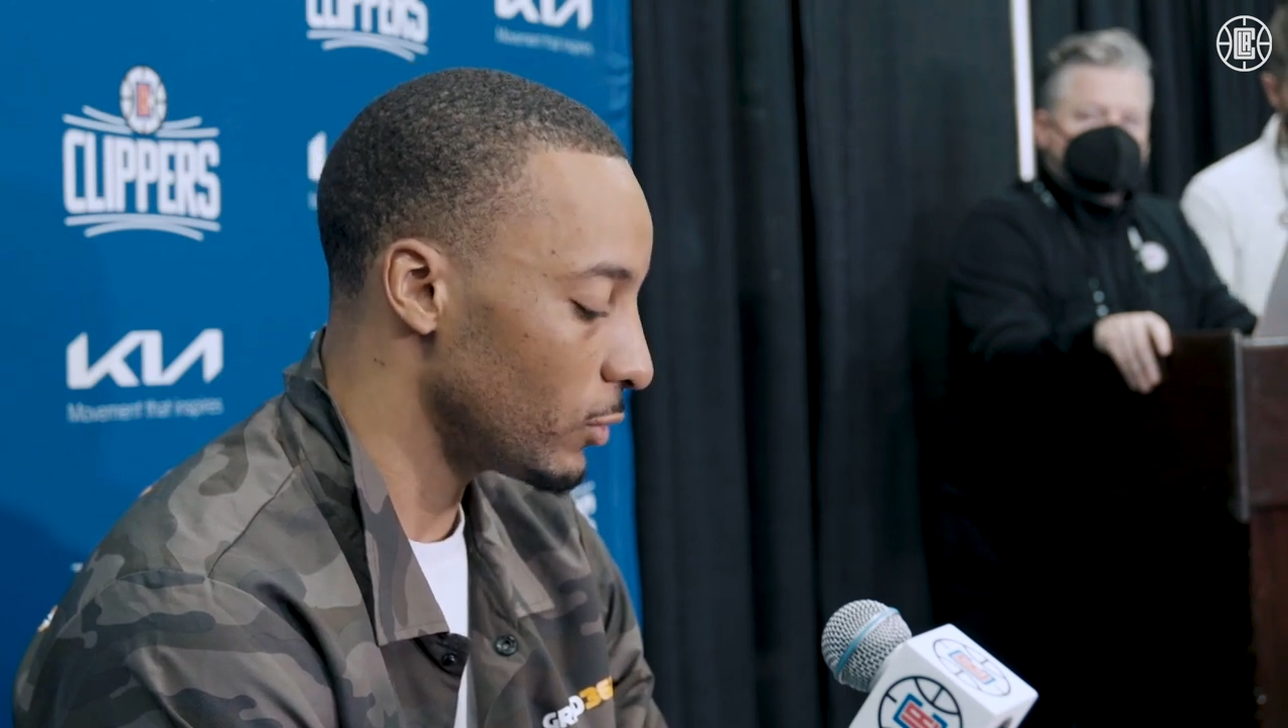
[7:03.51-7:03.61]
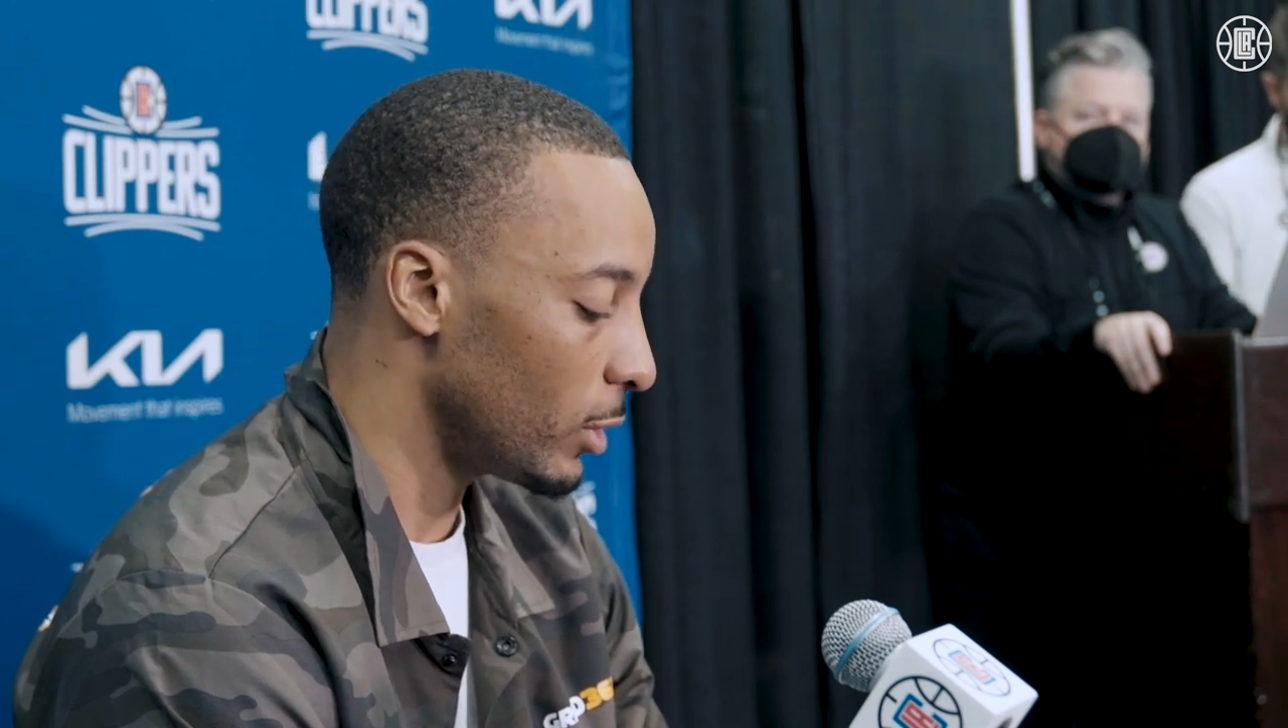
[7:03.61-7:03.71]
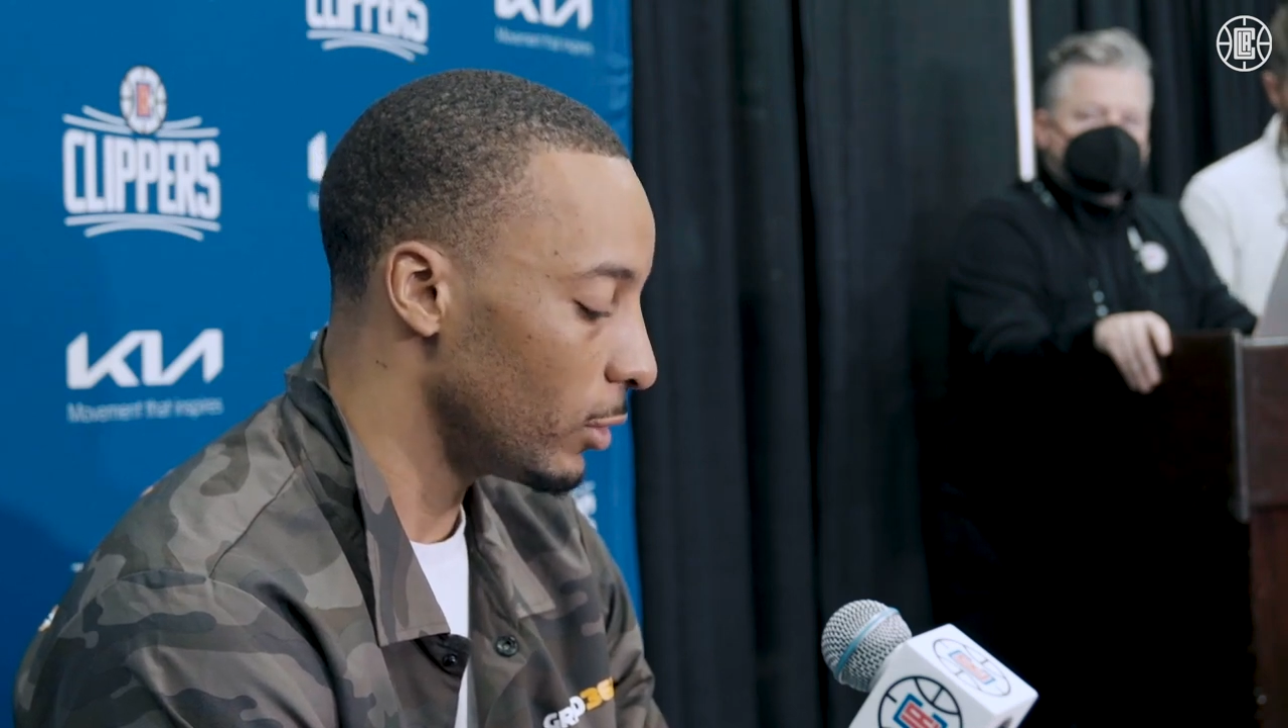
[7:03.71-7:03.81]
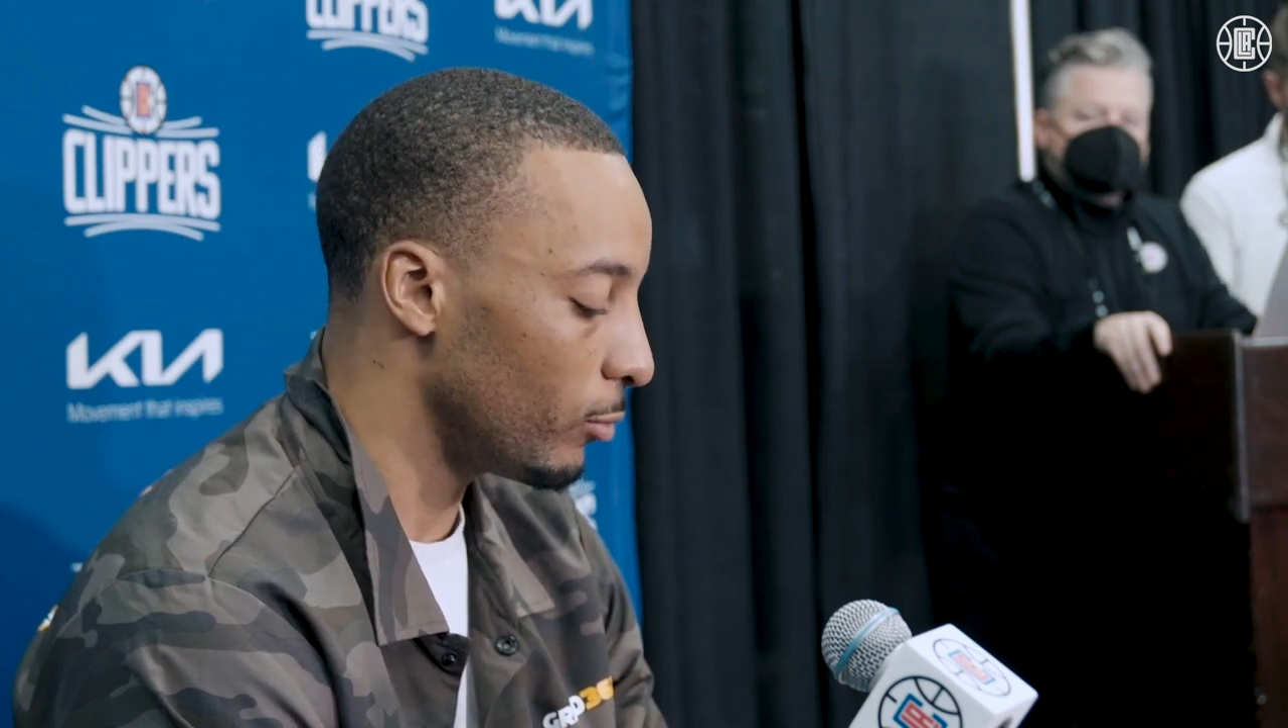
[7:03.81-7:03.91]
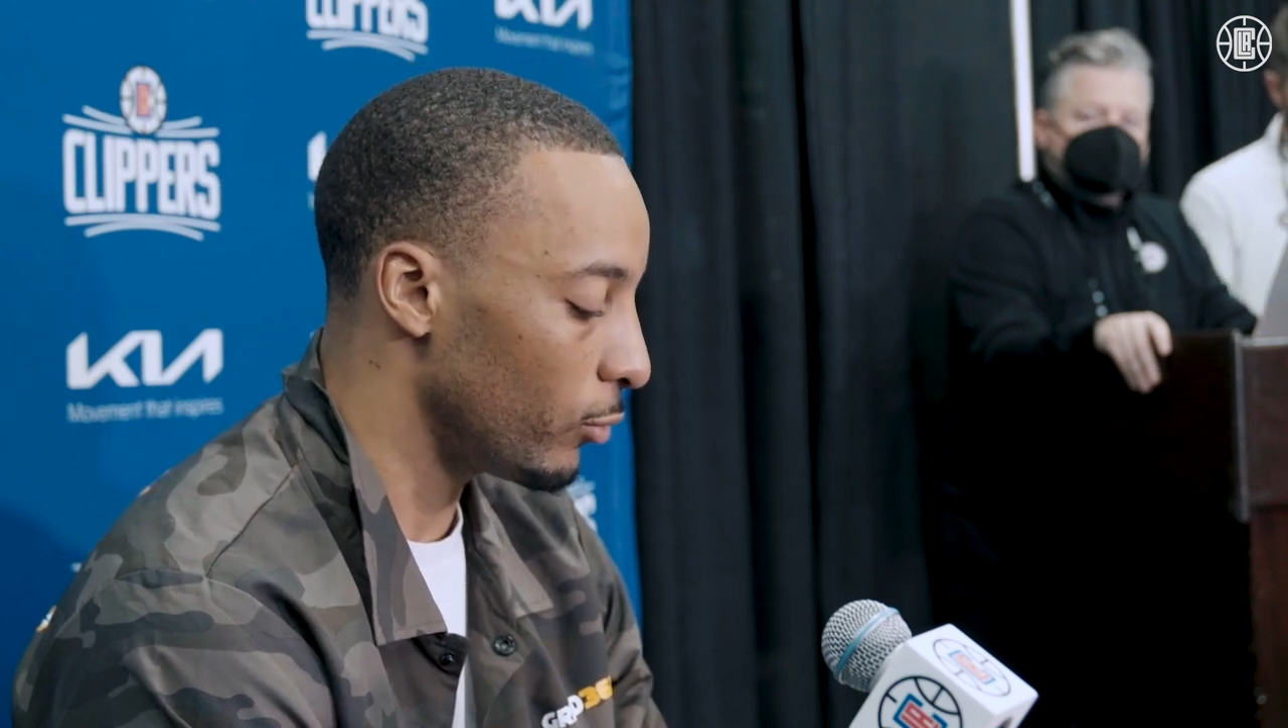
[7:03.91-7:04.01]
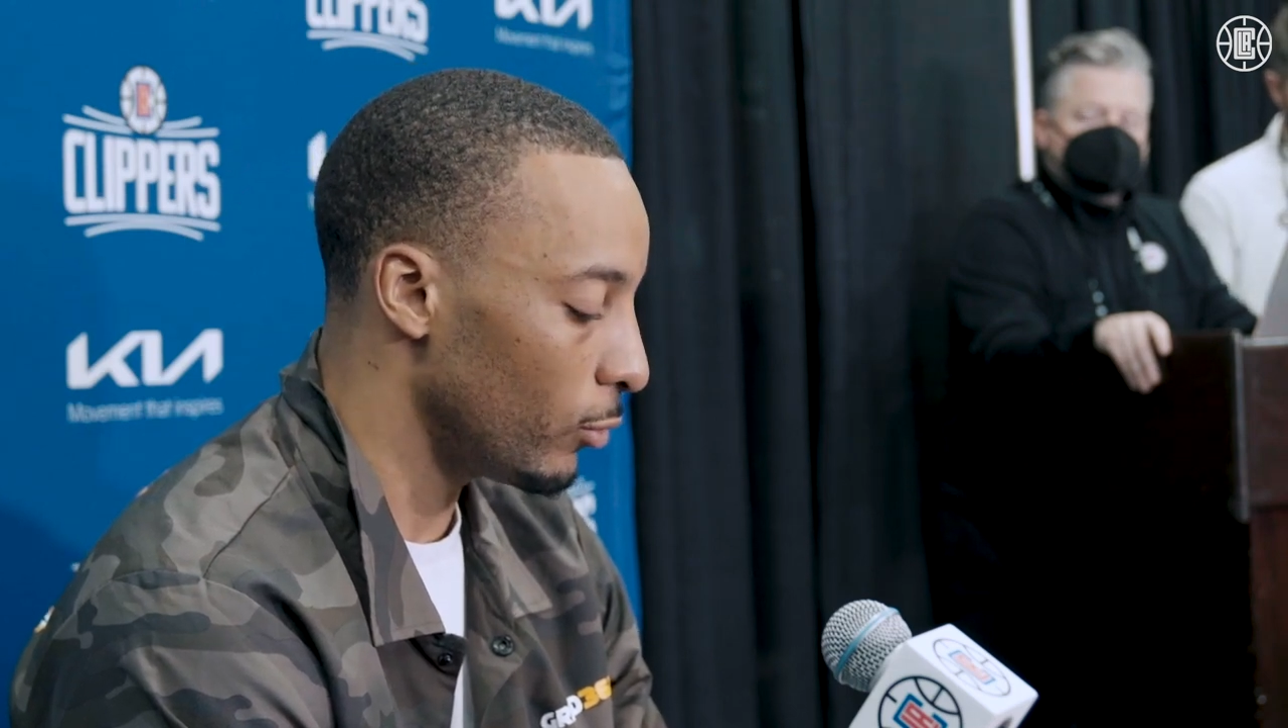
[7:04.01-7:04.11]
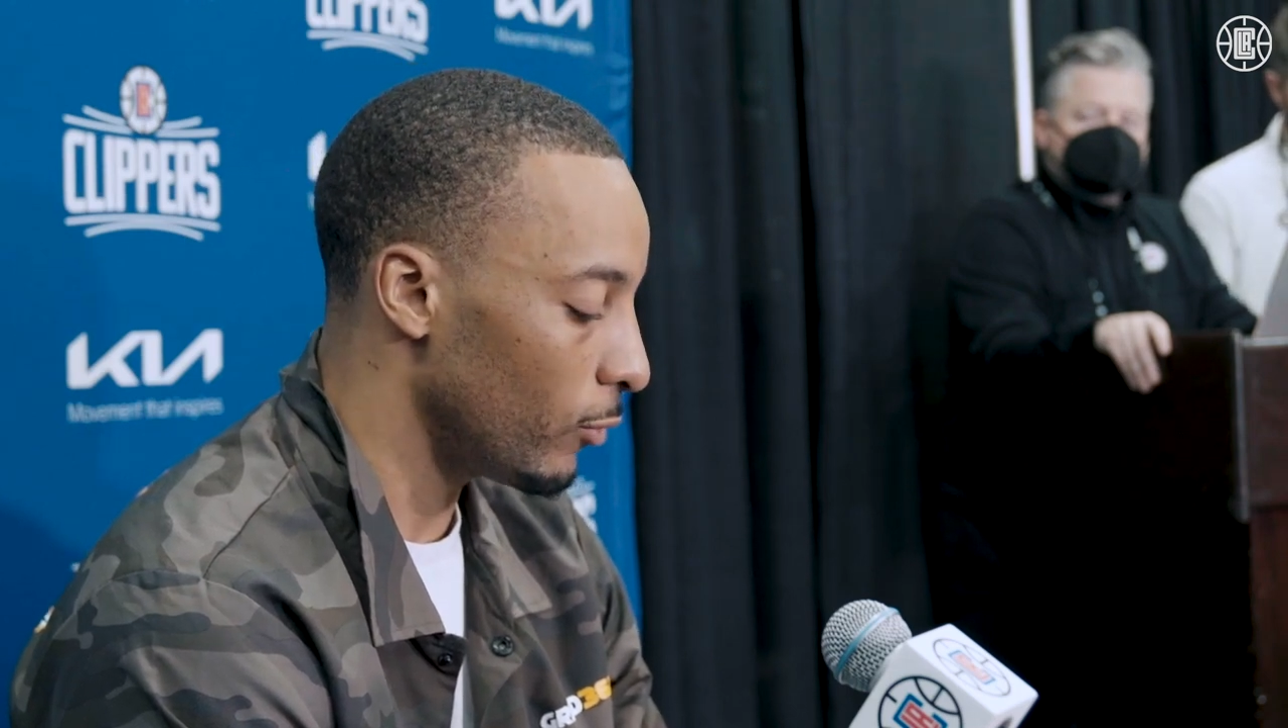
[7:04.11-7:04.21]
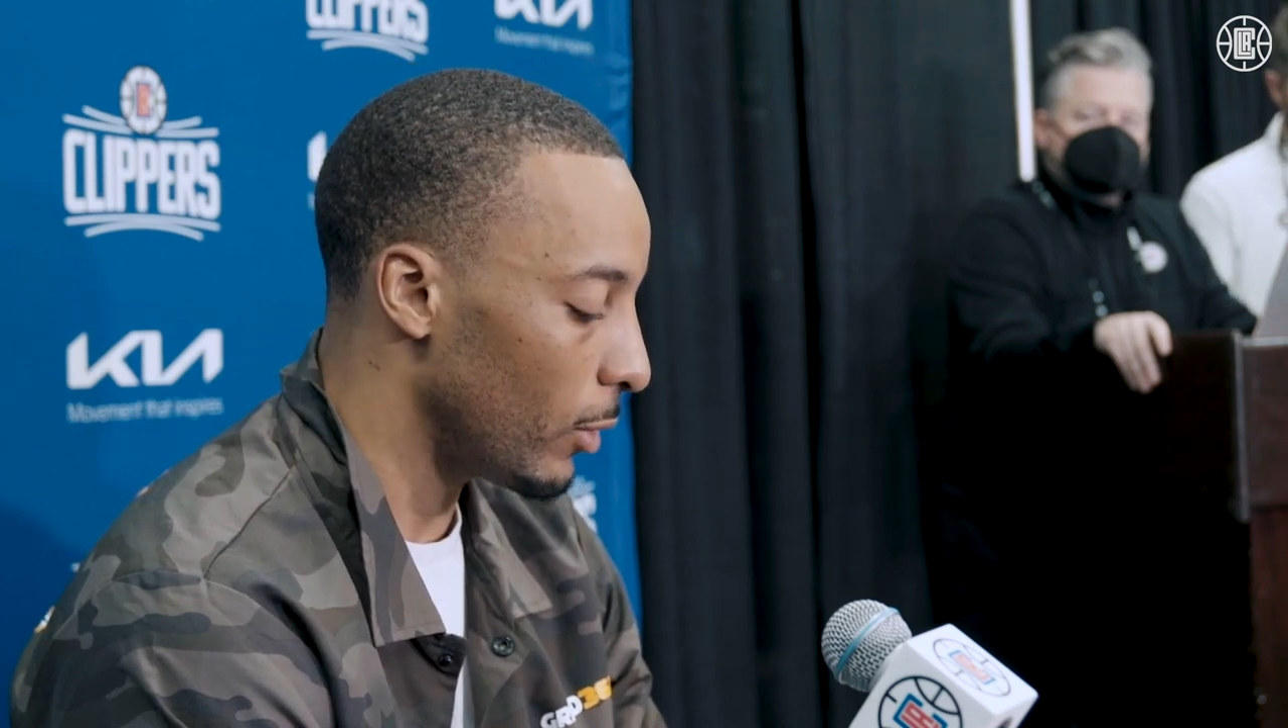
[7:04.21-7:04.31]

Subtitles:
trying to improve,